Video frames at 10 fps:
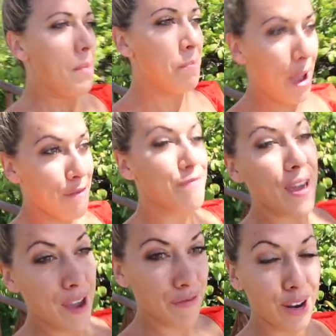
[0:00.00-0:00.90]
my
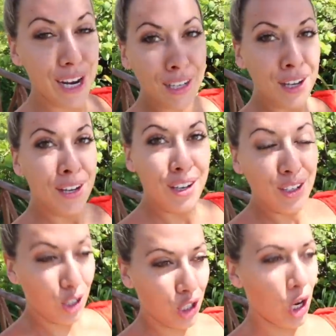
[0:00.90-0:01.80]
favorite
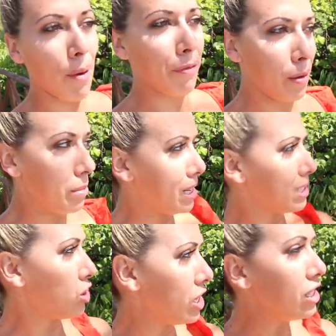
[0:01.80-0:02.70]
to shop from,
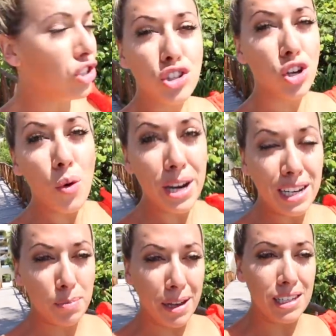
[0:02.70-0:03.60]
because it's so
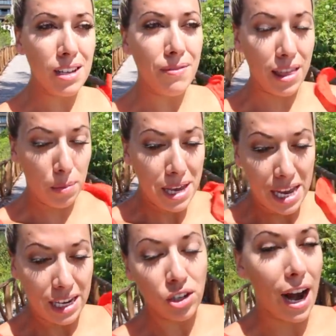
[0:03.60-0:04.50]
inexpensive and the
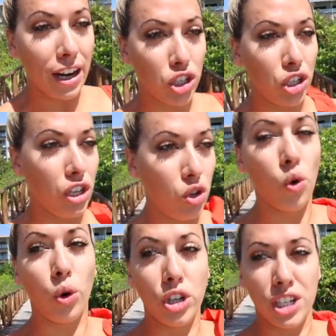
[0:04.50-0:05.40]
bikinis are actually
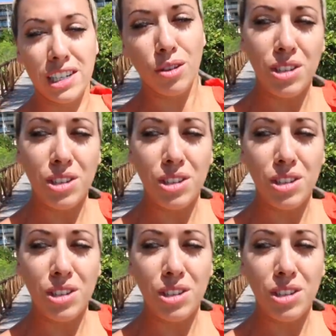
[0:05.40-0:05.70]
gorgeous.